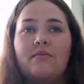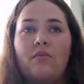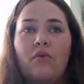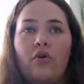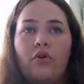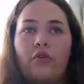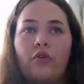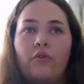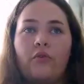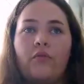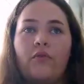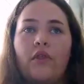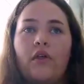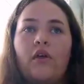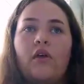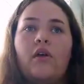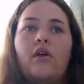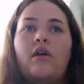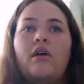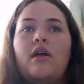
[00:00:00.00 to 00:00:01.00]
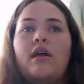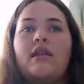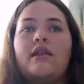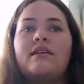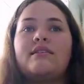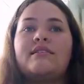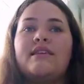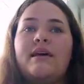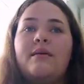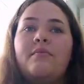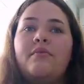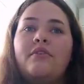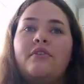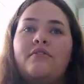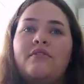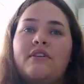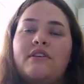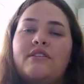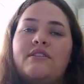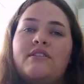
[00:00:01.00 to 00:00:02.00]
and moral. An example
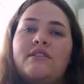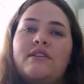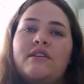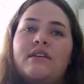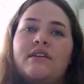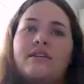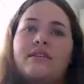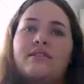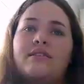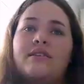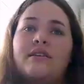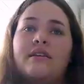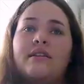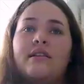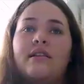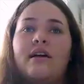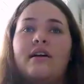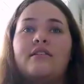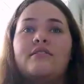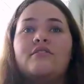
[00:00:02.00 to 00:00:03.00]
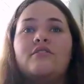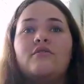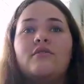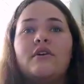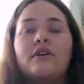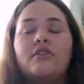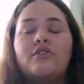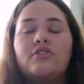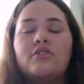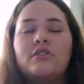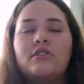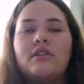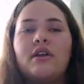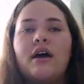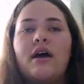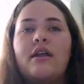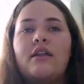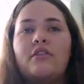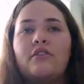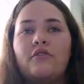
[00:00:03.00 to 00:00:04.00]
of this is in lines
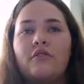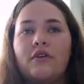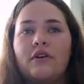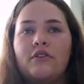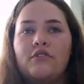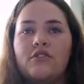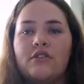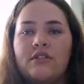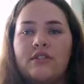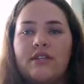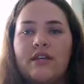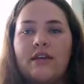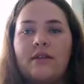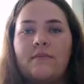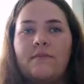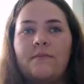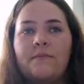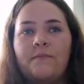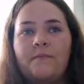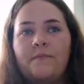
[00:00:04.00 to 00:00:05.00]
309 and 310.